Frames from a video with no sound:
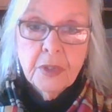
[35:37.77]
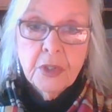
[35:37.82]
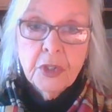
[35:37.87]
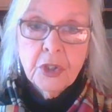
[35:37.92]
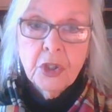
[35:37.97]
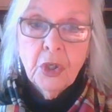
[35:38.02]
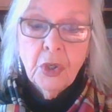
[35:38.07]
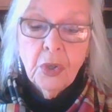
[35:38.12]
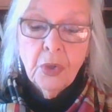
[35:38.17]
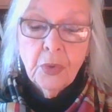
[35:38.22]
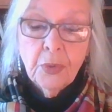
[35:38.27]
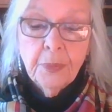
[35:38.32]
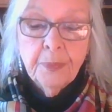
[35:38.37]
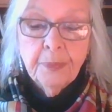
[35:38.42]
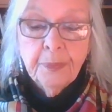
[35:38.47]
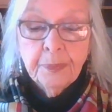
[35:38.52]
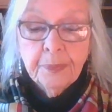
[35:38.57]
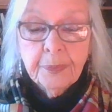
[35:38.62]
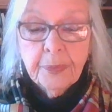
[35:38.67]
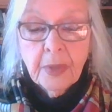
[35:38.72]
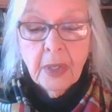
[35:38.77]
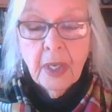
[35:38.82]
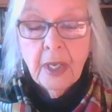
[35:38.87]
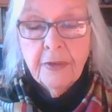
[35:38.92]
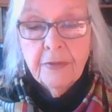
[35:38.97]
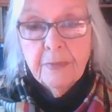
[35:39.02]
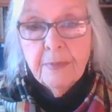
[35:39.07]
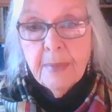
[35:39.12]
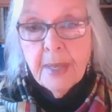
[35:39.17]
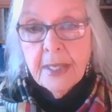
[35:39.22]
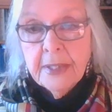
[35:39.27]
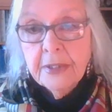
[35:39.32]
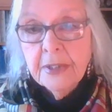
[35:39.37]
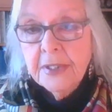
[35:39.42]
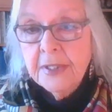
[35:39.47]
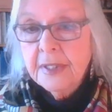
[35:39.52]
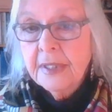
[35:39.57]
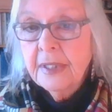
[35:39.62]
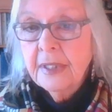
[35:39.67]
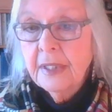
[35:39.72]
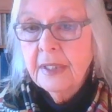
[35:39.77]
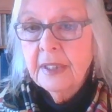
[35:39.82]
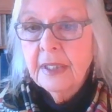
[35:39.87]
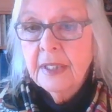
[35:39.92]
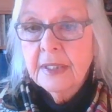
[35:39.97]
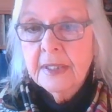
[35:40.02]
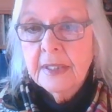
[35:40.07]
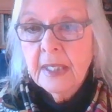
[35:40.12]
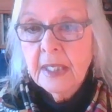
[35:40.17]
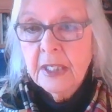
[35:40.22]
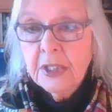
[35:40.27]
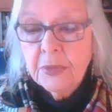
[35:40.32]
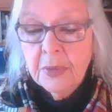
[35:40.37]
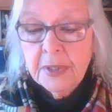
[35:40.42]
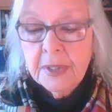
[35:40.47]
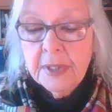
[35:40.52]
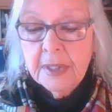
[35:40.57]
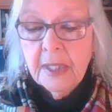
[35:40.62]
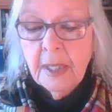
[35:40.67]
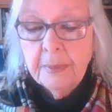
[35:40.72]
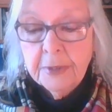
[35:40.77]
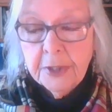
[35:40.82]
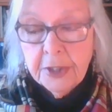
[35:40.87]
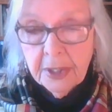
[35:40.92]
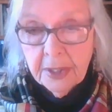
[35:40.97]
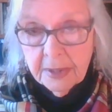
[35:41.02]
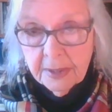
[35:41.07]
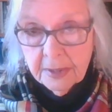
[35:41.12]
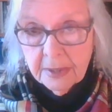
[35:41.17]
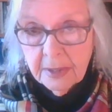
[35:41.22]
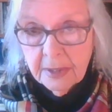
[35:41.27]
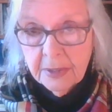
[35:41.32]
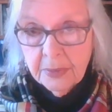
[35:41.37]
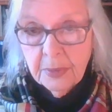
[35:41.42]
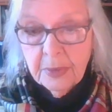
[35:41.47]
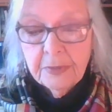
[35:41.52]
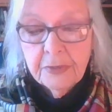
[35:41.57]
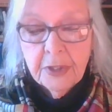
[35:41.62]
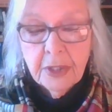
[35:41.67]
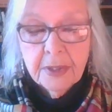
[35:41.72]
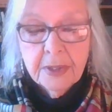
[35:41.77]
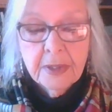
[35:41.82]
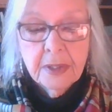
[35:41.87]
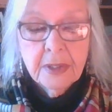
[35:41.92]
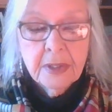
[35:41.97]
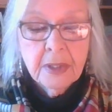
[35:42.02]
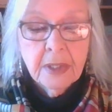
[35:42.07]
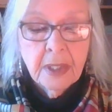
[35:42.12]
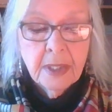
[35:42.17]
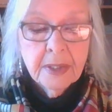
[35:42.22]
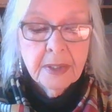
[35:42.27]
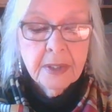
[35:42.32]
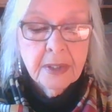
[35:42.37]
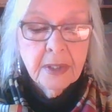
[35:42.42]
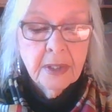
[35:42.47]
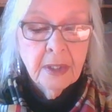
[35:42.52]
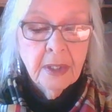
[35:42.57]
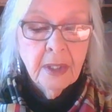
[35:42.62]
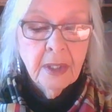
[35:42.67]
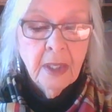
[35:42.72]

So if men are seen as sexual subjects, as we've just discussed,